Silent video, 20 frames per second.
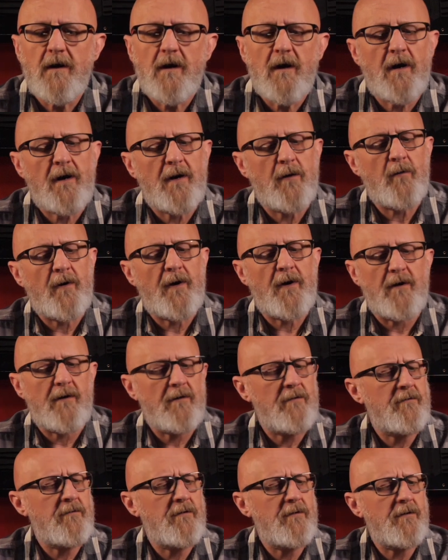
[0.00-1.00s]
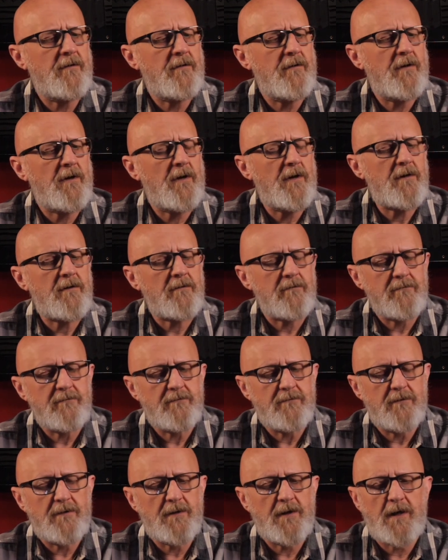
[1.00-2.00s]
And I went, oh,
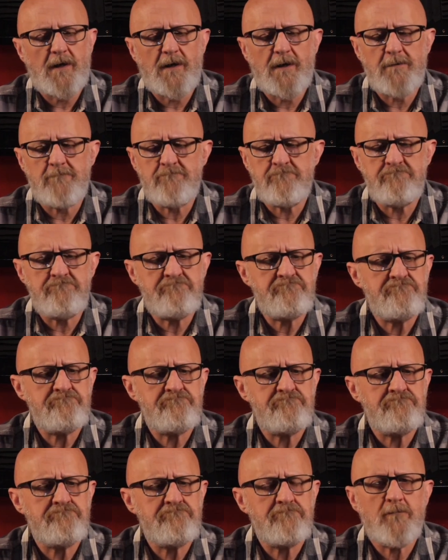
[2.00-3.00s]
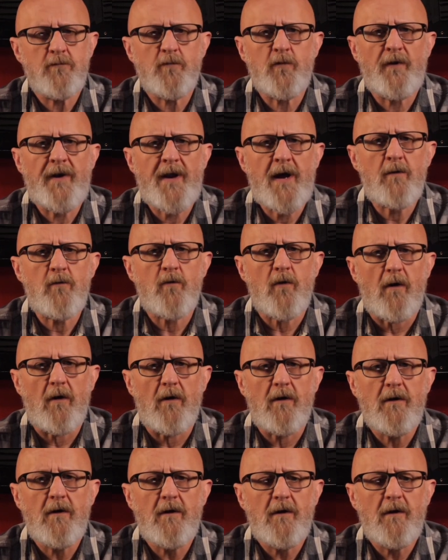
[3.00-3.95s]
well, now what?